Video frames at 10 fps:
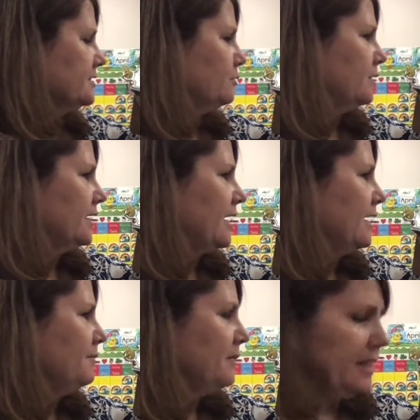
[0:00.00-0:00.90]
So when
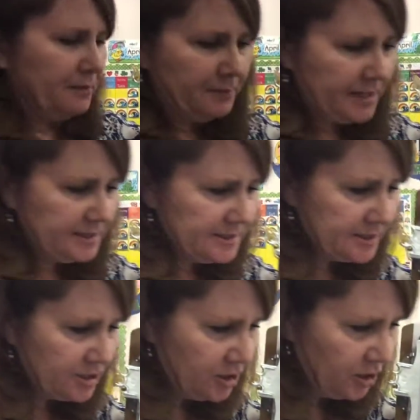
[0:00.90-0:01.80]
I make my
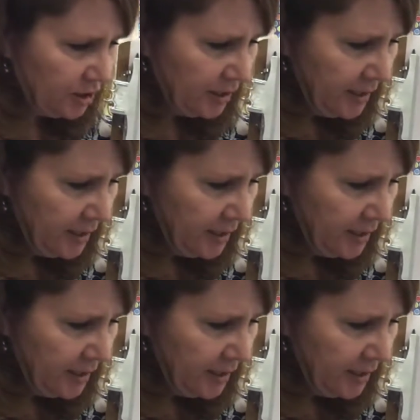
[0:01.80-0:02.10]
star,